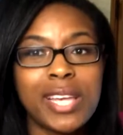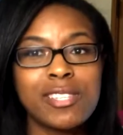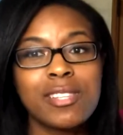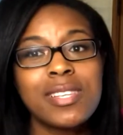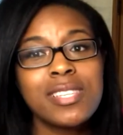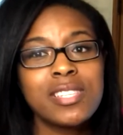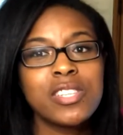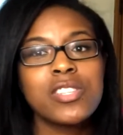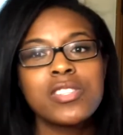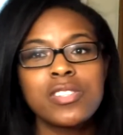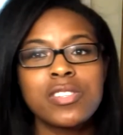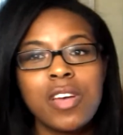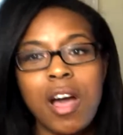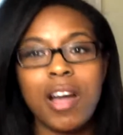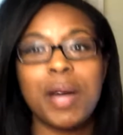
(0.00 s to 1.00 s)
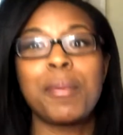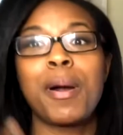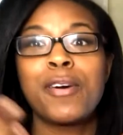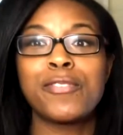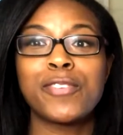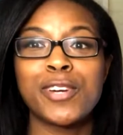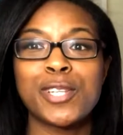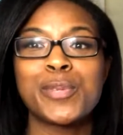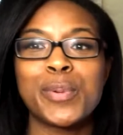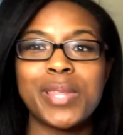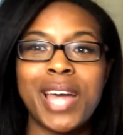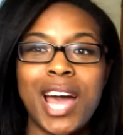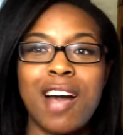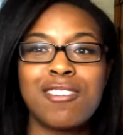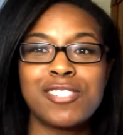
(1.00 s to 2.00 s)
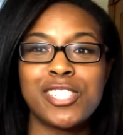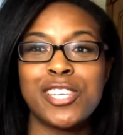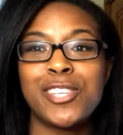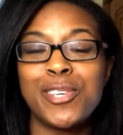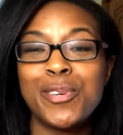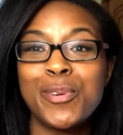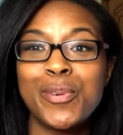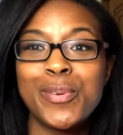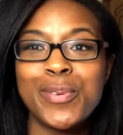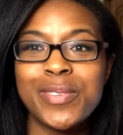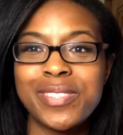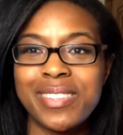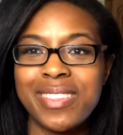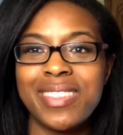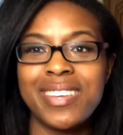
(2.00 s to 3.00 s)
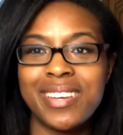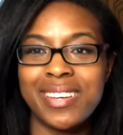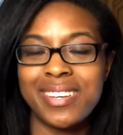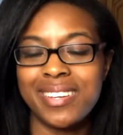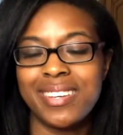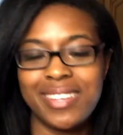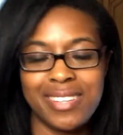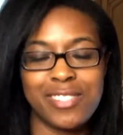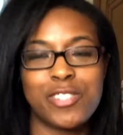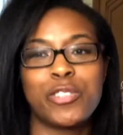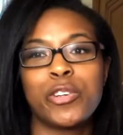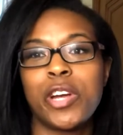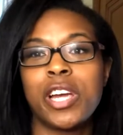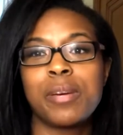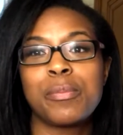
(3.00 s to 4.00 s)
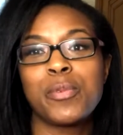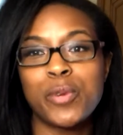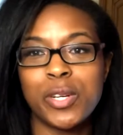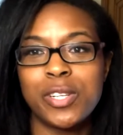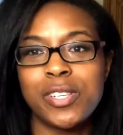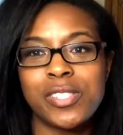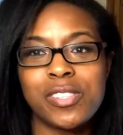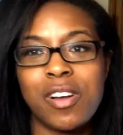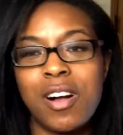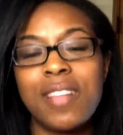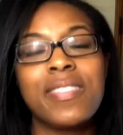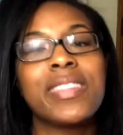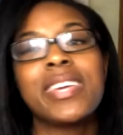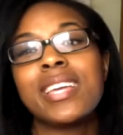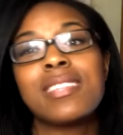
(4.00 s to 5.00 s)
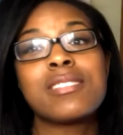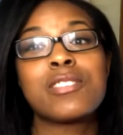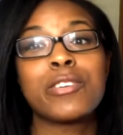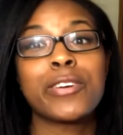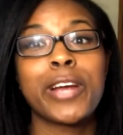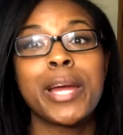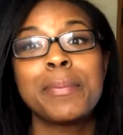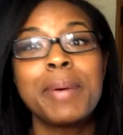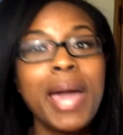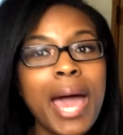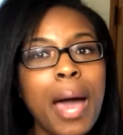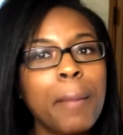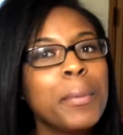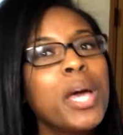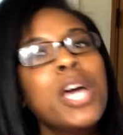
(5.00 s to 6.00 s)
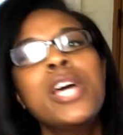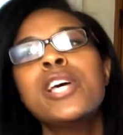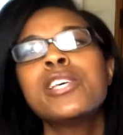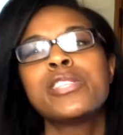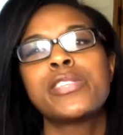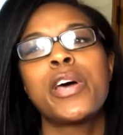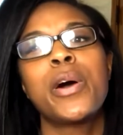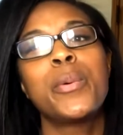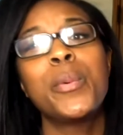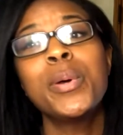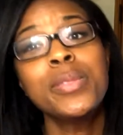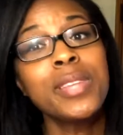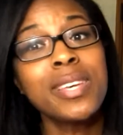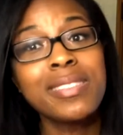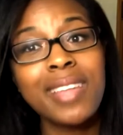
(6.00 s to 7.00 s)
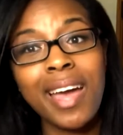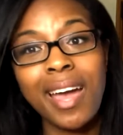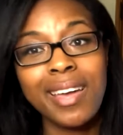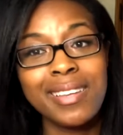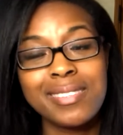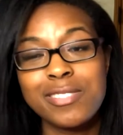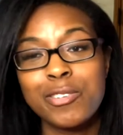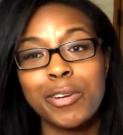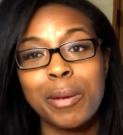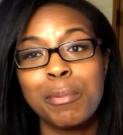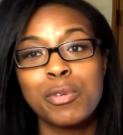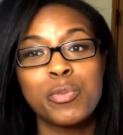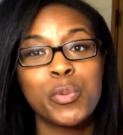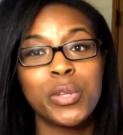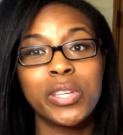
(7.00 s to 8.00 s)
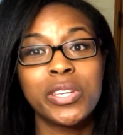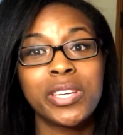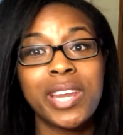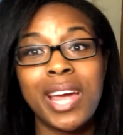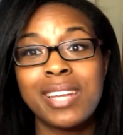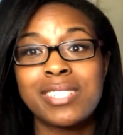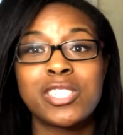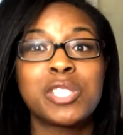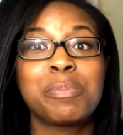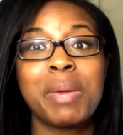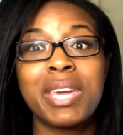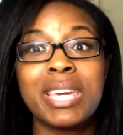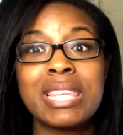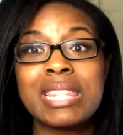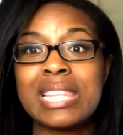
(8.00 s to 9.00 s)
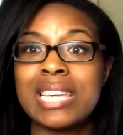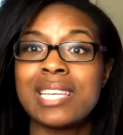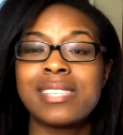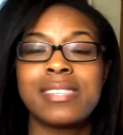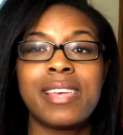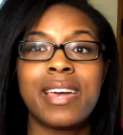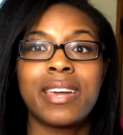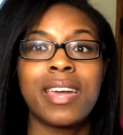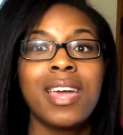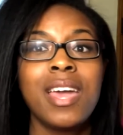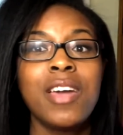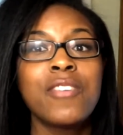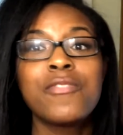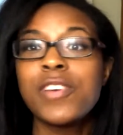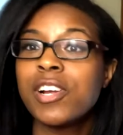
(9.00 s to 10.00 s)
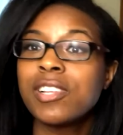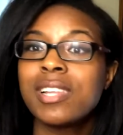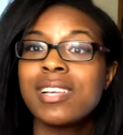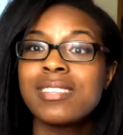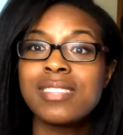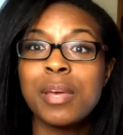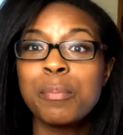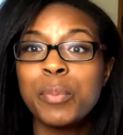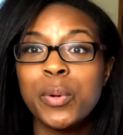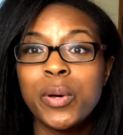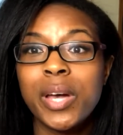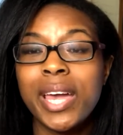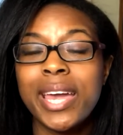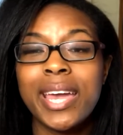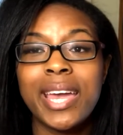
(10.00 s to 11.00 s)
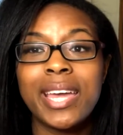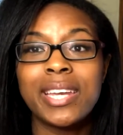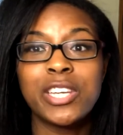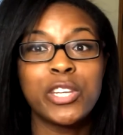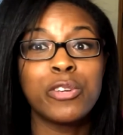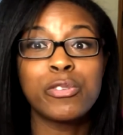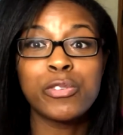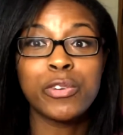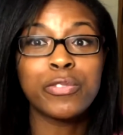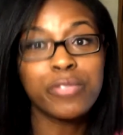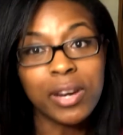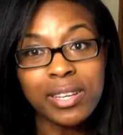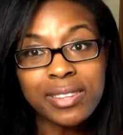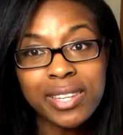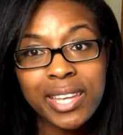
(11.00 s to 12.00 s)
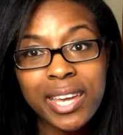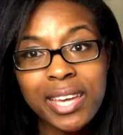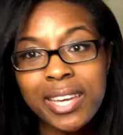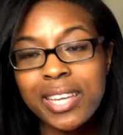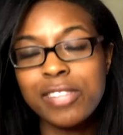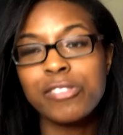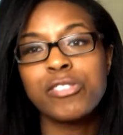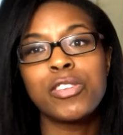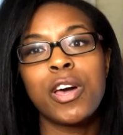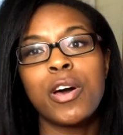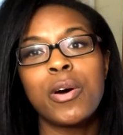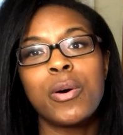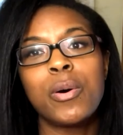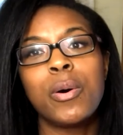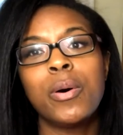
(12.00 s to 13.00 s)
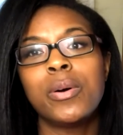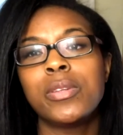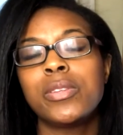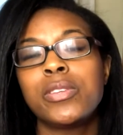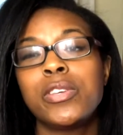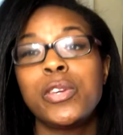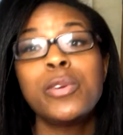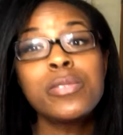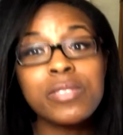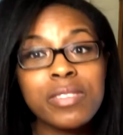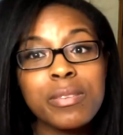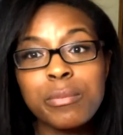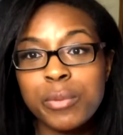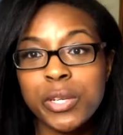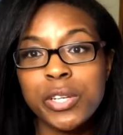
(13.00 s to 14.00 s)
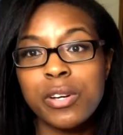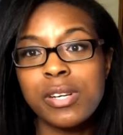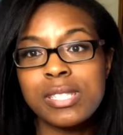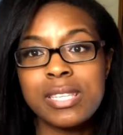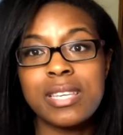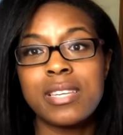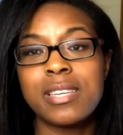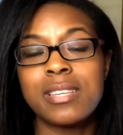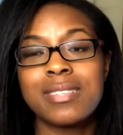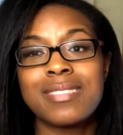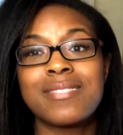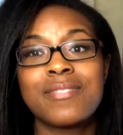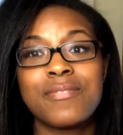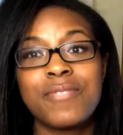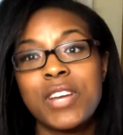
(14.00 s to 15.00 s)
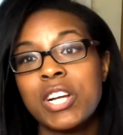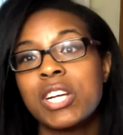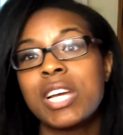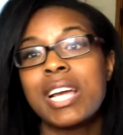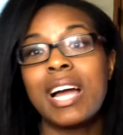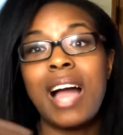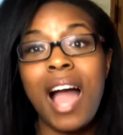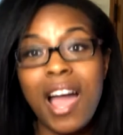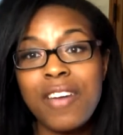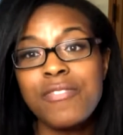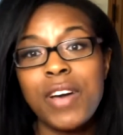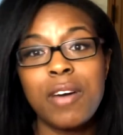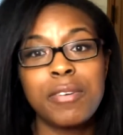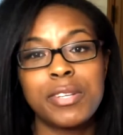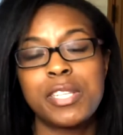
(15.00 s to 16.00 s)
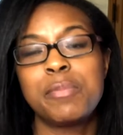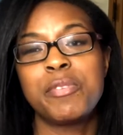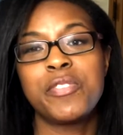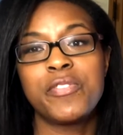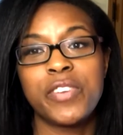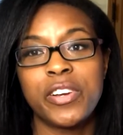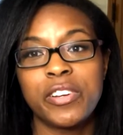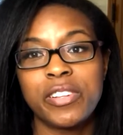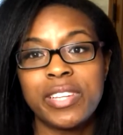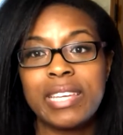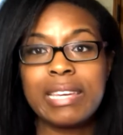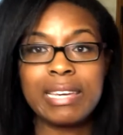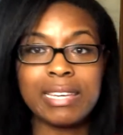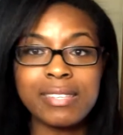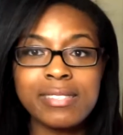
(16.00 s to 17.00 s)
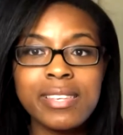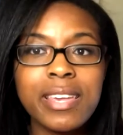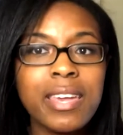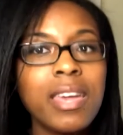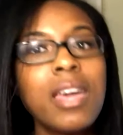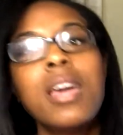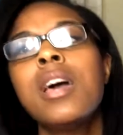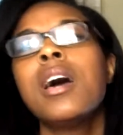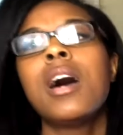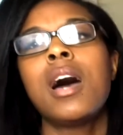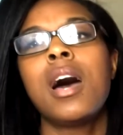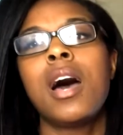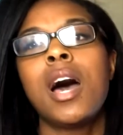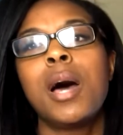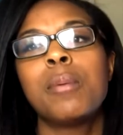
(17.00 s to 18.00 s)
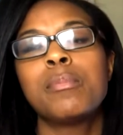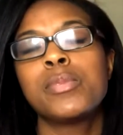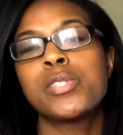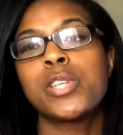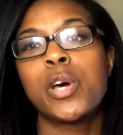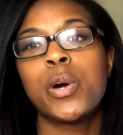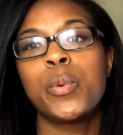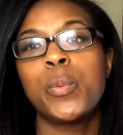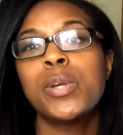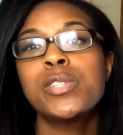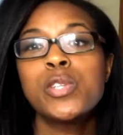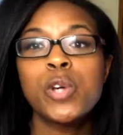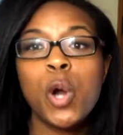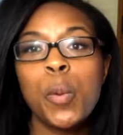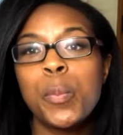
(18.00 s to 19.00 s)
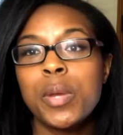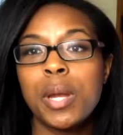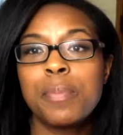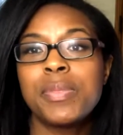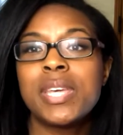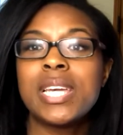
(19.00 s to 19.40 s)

so let's just talk about first with how to use the Instagram Reels on the Instagram app. So one thing that Instagram is really good at is just making things like fairly simple and user friendly, and so using Reels is I found it to be fairly easy. So once you open up the